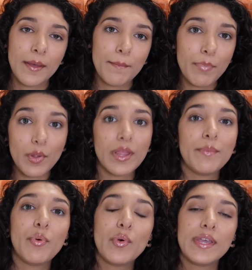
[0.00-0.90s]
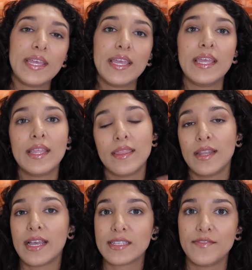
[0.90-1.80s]
bullet point in the
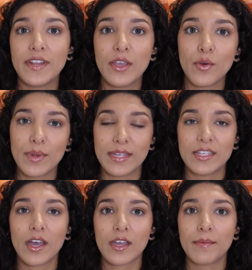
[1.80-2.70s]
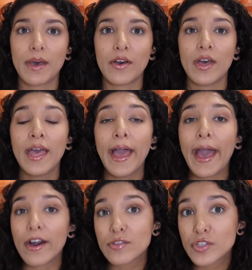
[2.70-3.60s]
next video when I talk about
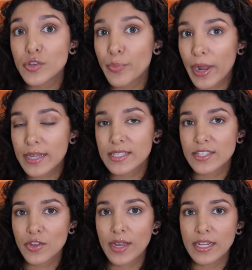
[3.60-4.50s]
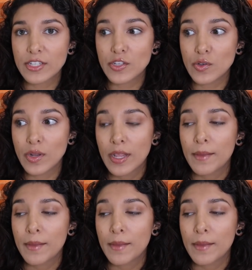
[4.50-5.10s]
how to practice gratitude,